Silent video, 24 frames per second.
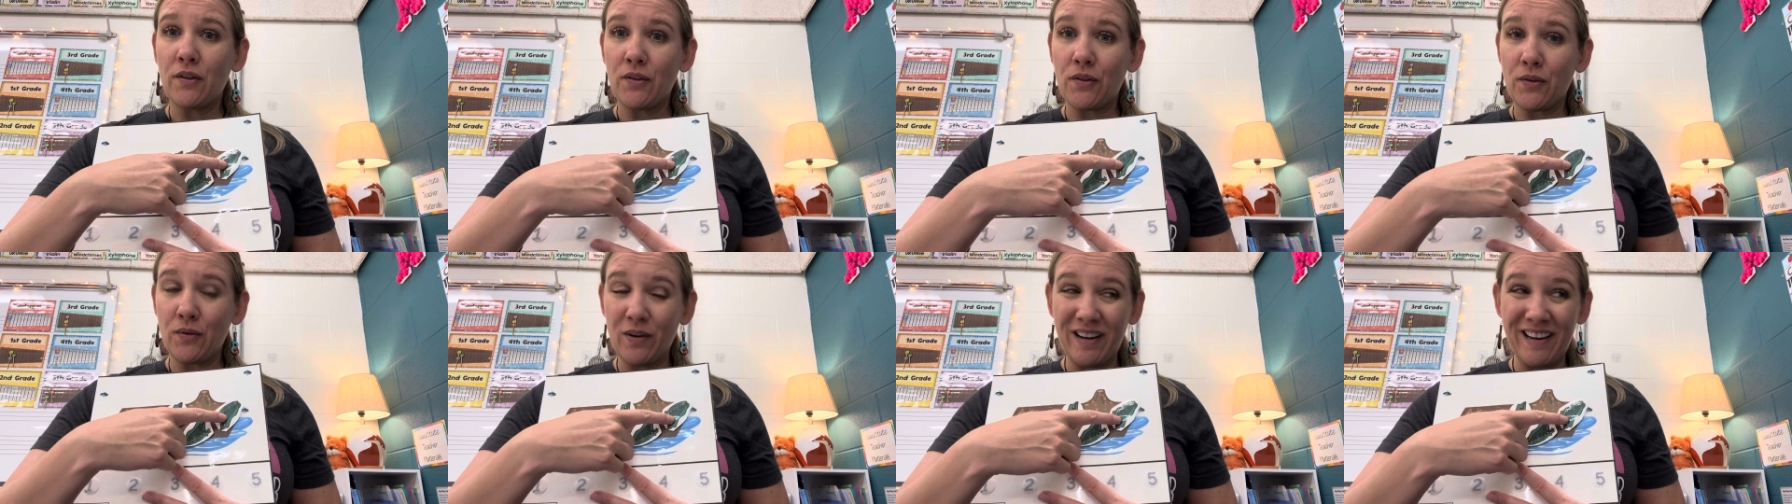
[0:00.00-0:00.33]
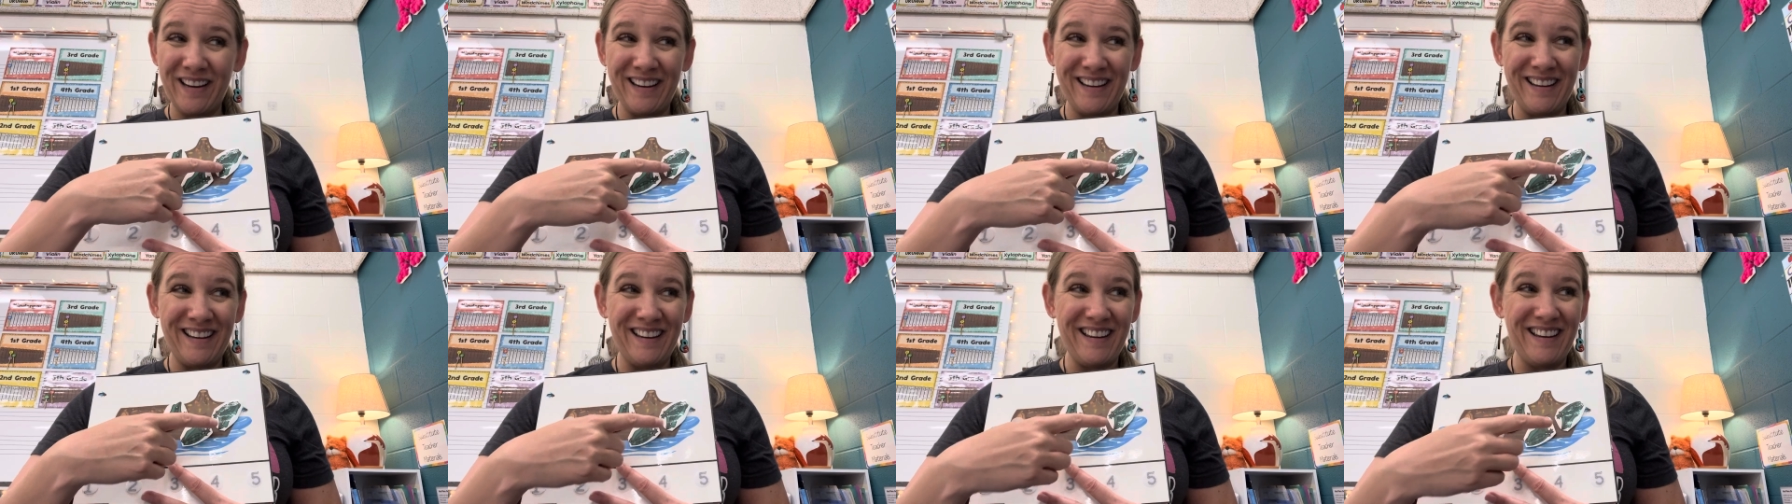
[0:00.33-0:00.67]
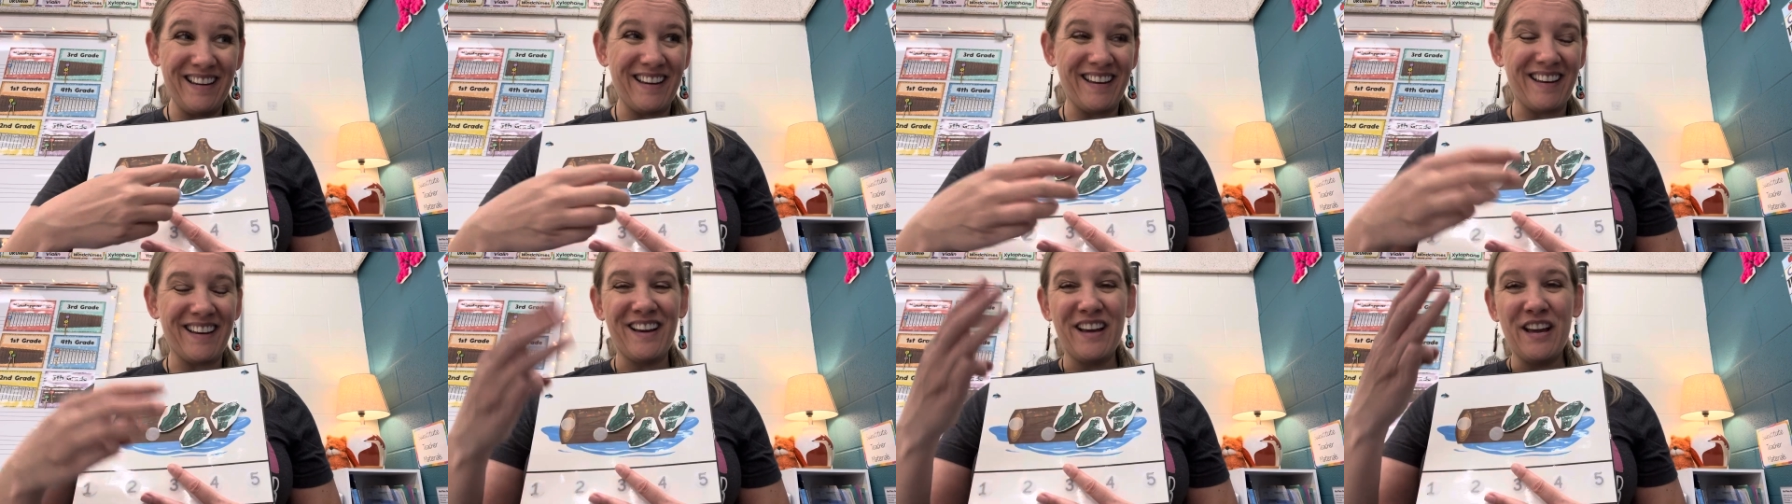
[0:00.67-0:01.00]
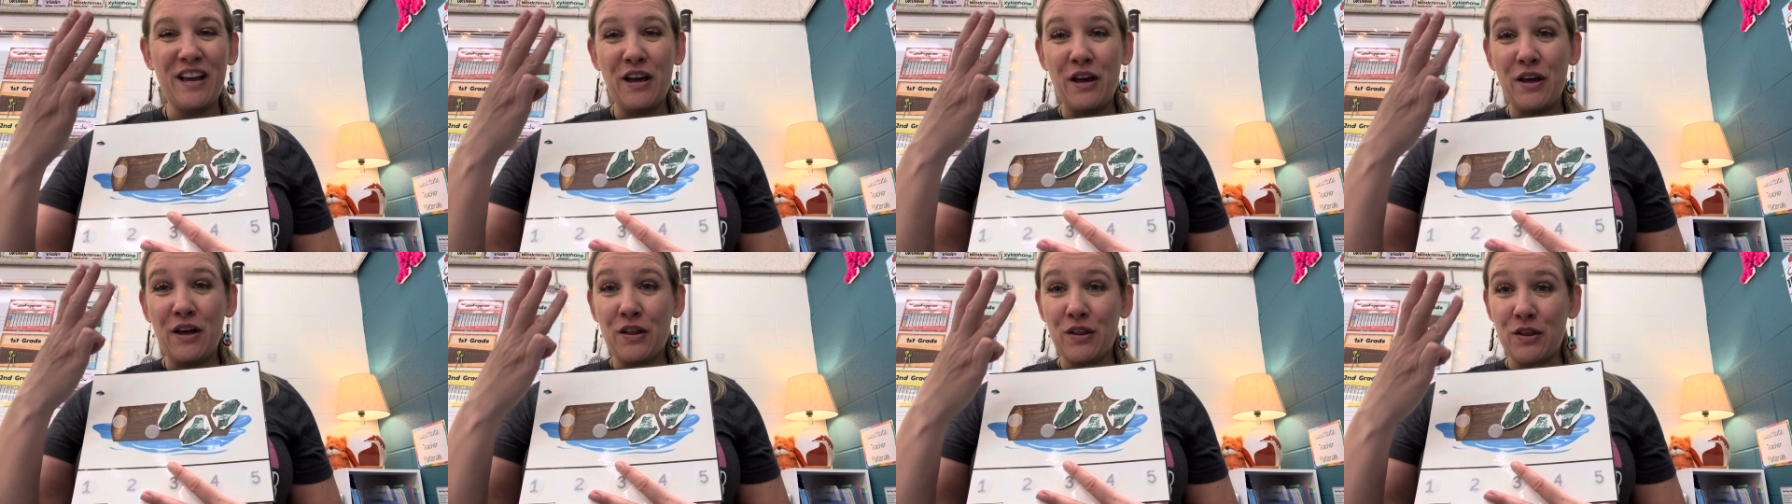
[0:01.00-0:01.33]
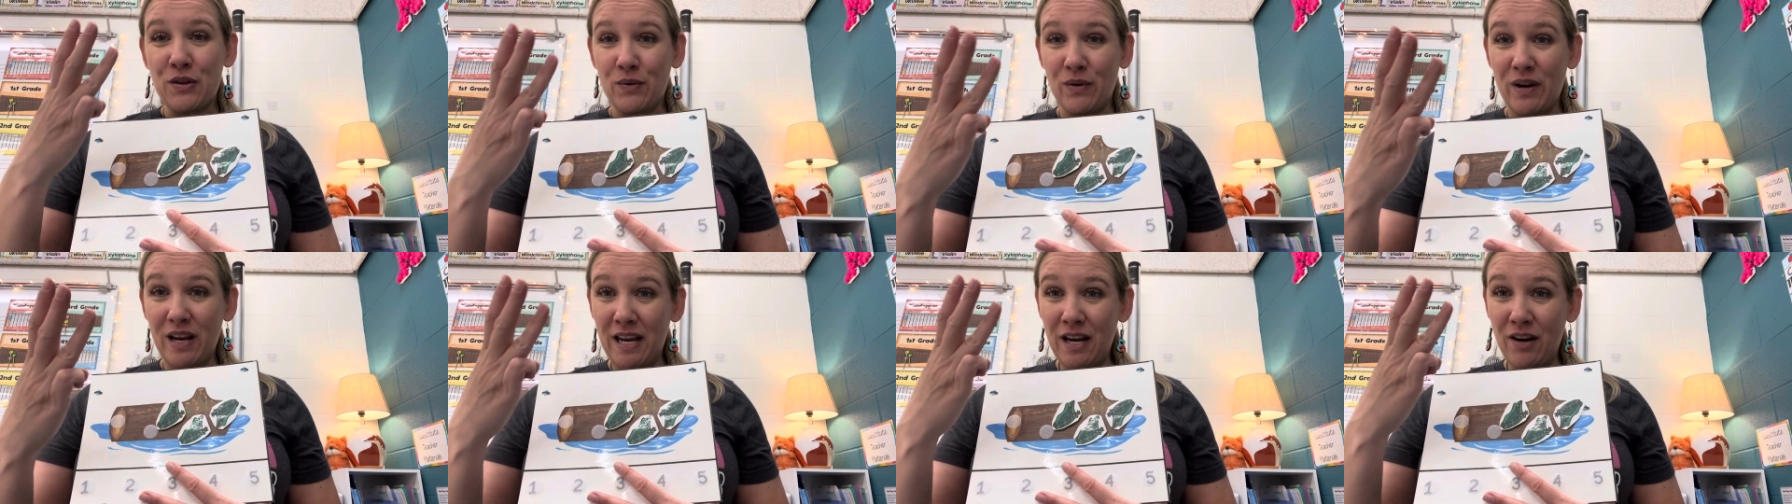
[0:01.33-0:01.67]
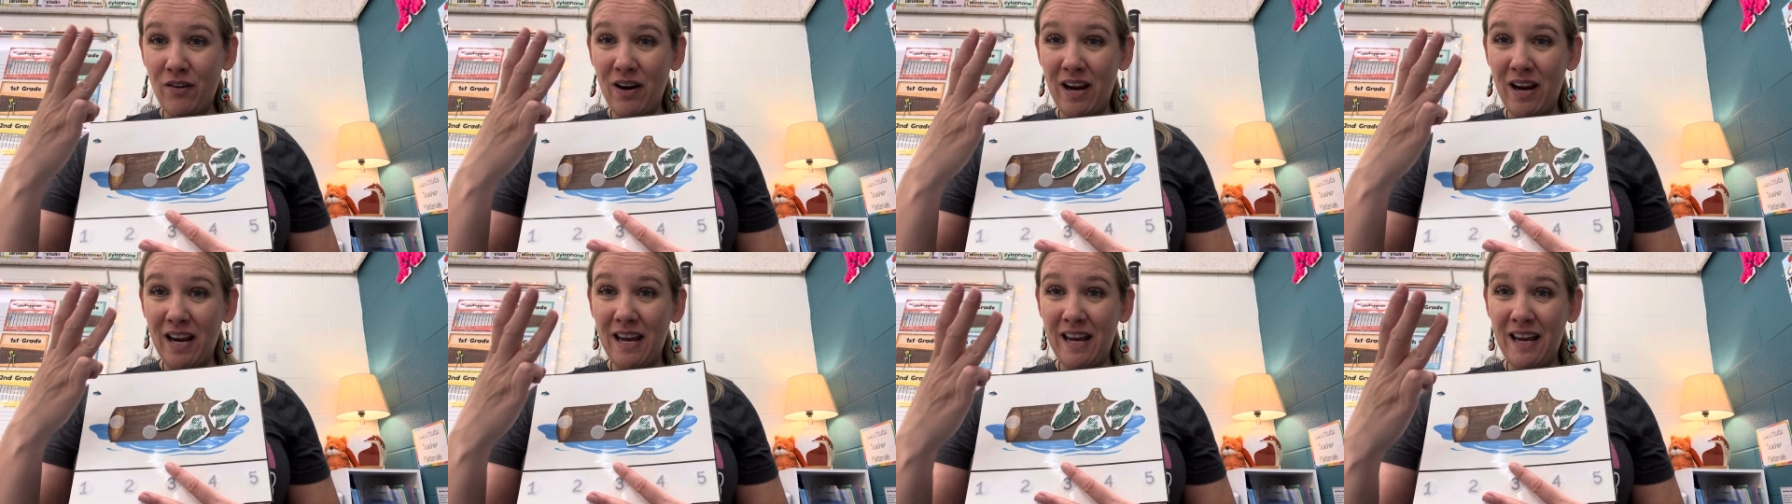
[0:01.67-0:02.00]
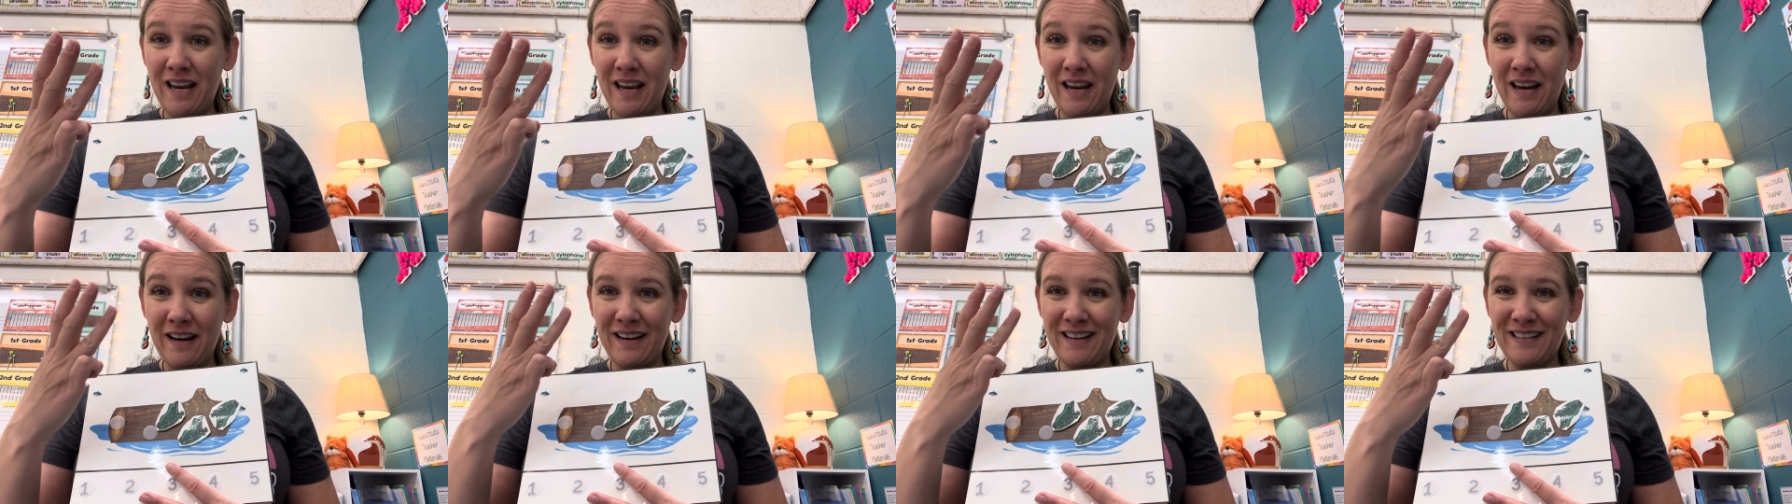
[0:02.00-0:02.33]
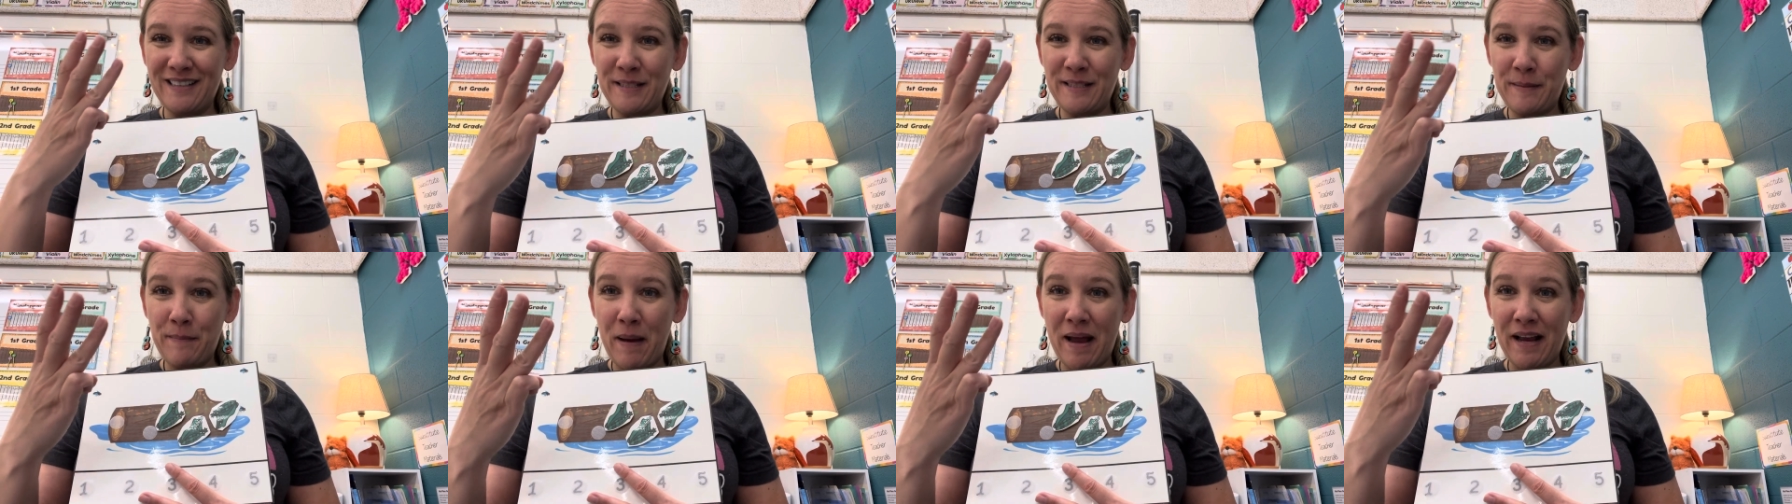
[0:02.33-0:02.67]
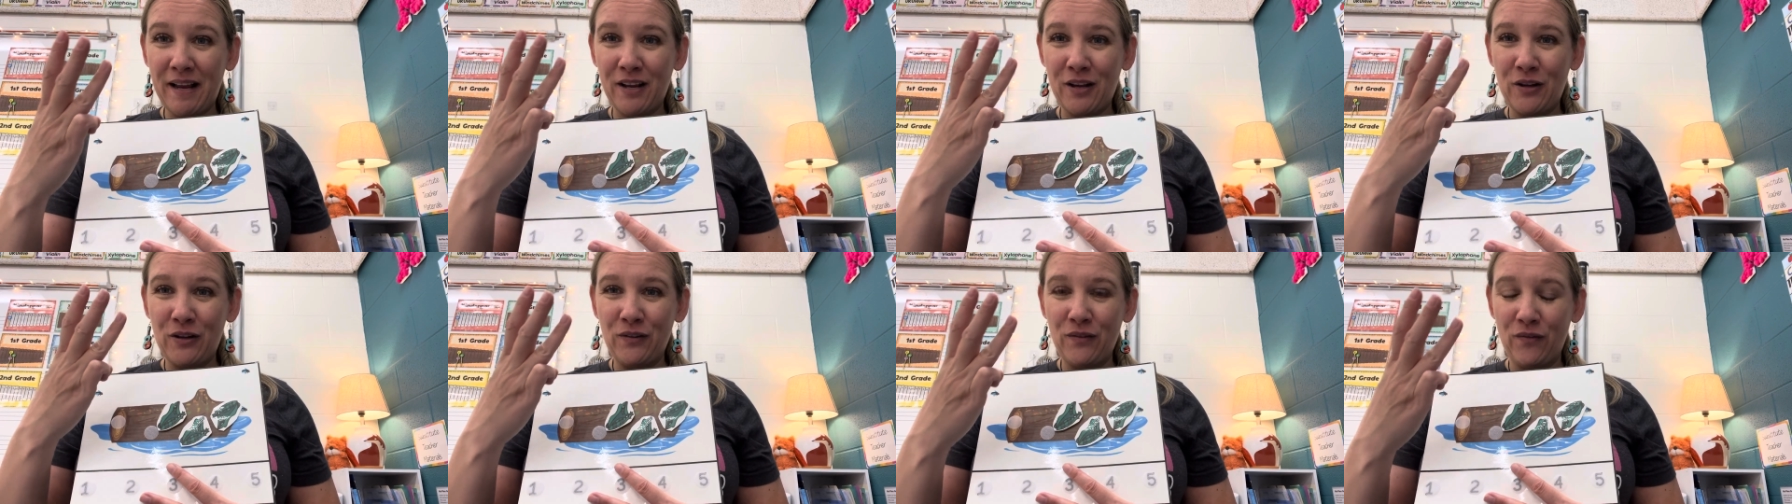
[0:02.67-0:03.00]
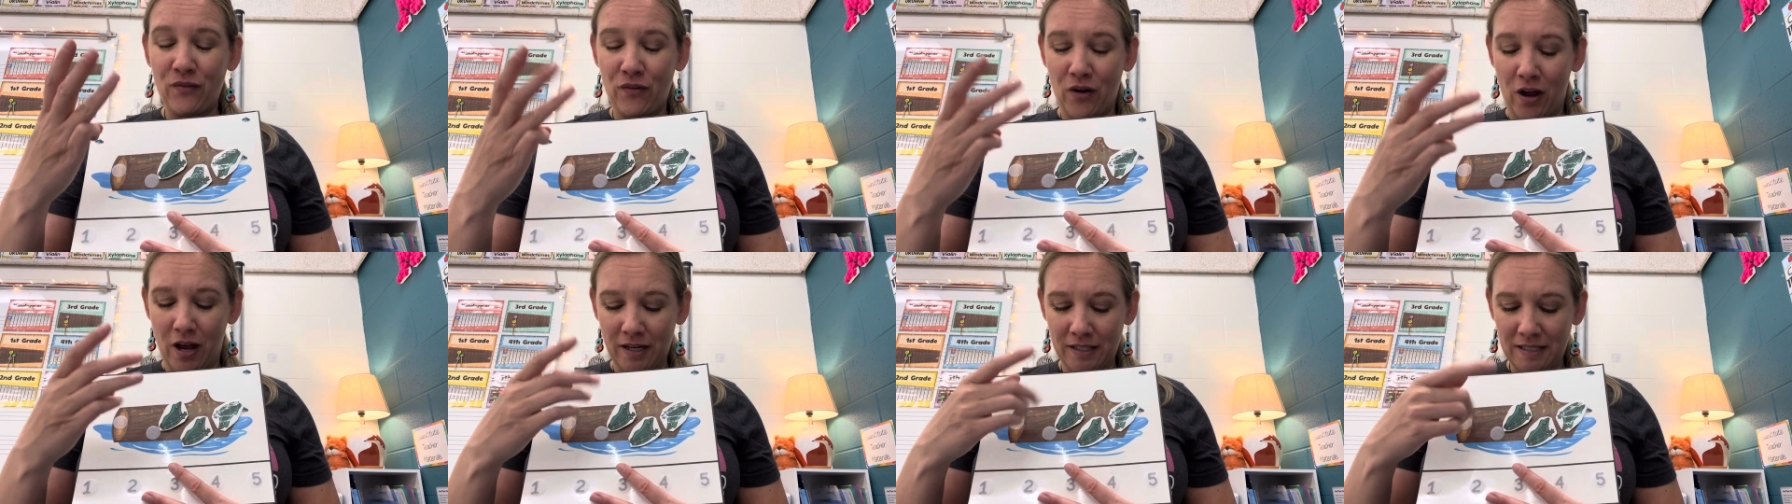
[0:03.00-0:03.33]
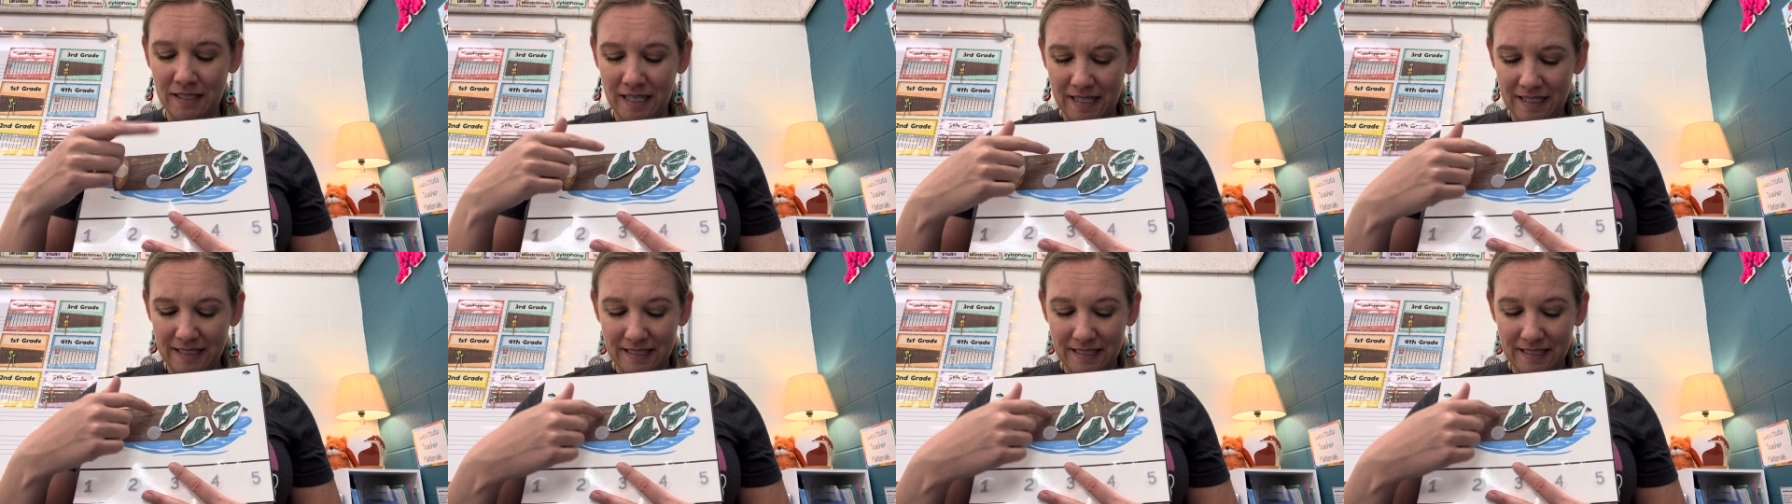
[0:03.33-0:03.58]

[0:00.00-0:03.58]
three. Three green and speckled frogs